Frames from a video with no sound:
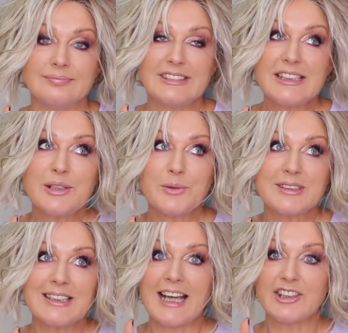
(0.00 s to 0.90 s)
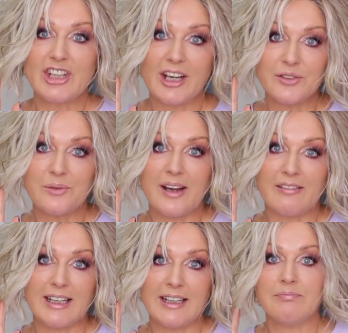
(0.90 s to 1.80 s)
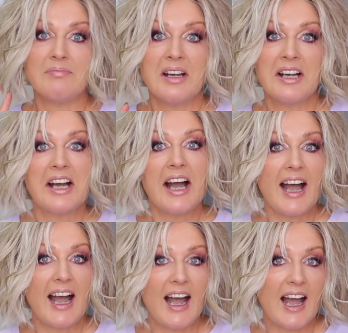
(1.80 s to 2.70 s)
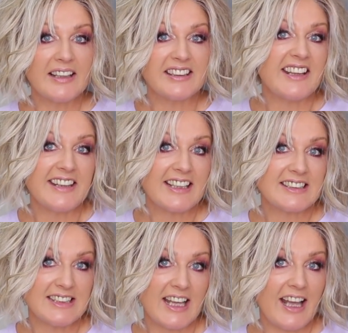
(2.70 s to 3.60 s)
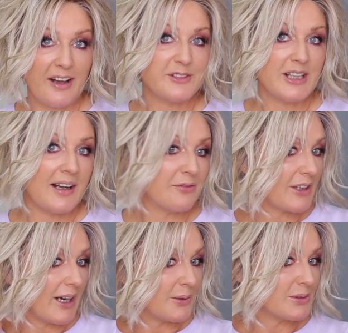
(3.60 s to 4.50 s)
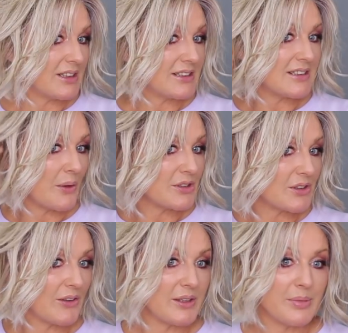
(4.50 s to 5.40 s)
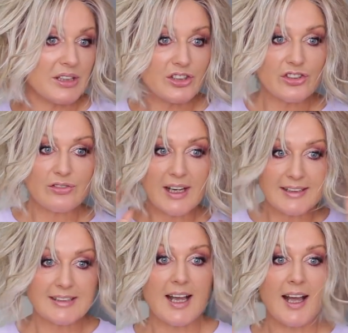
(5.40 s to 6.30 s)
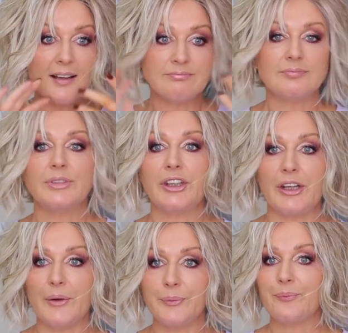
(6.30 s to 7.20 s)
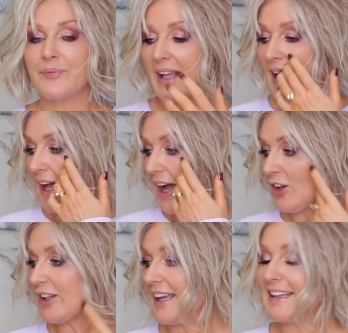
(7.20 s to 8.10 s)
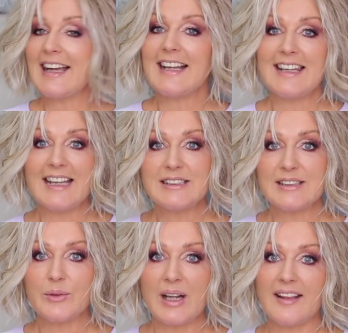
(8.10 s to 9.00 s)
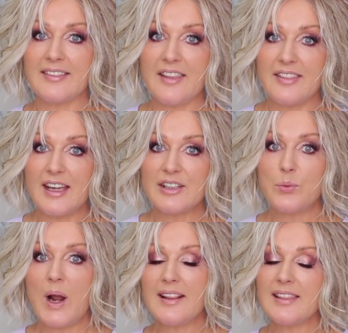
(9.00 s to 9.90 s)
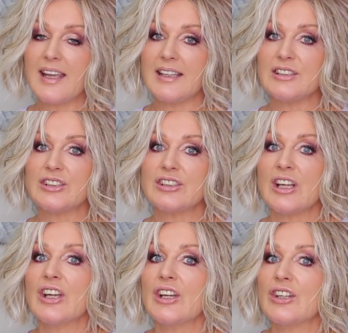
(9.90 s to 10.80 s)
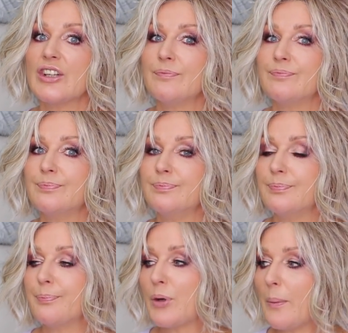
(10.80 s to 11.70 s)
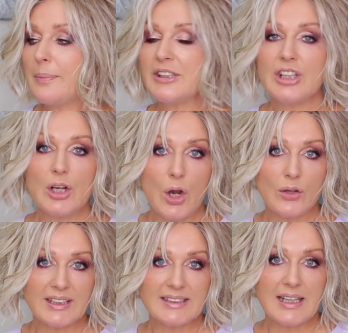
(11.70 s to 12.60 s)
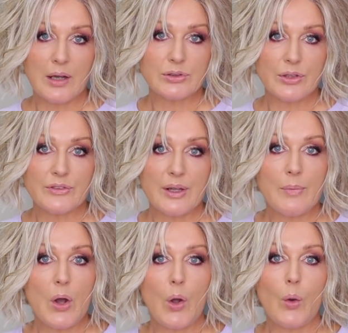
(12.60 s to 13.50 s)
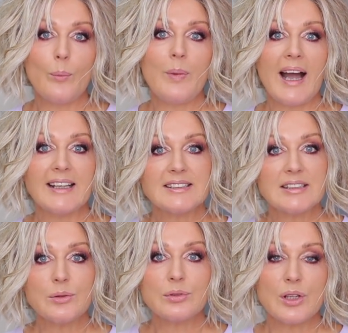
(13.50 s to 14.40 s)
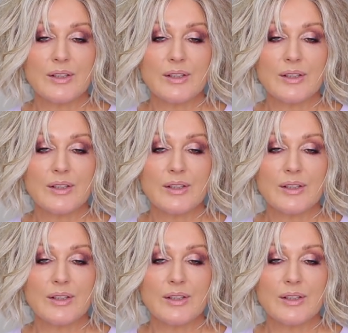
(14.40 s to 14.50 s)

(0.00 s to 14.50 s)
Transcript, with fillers: this looks like January the next day after I've curled it, so it's gone a bit straighter, you know. Okay, let's look at the third one. That is probably the longest out of them all, but I still would